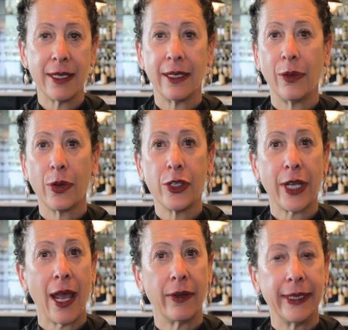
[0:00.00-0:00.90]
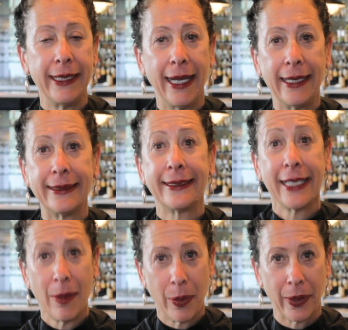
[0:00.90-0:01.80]
and Orange County and
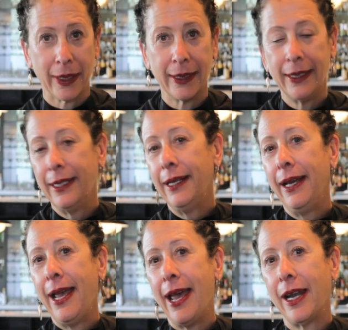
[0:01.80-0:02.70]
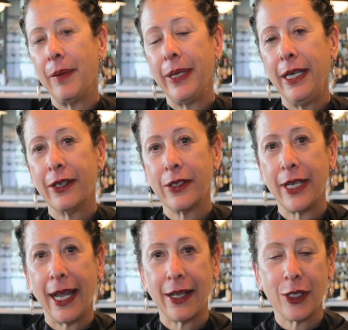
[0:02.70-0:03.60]
Singapore. And I'm here to
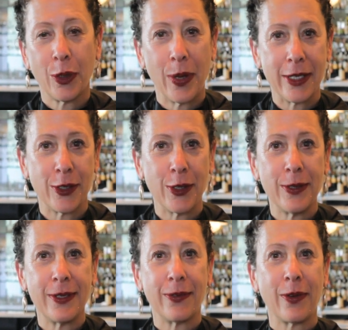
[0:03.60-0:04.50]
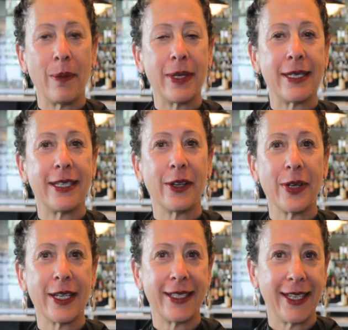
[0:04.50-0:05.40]
answer questions from the
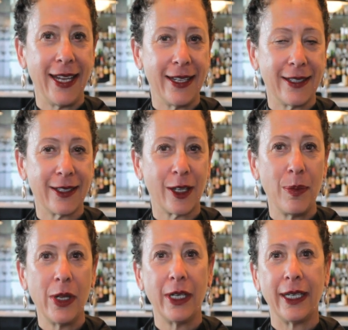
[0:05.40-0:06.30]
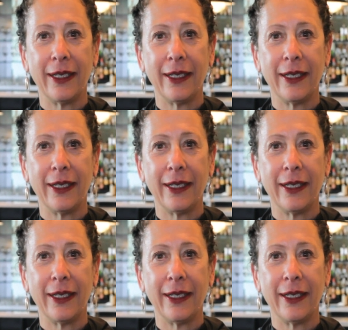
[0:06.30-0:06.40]
Serious Eats community.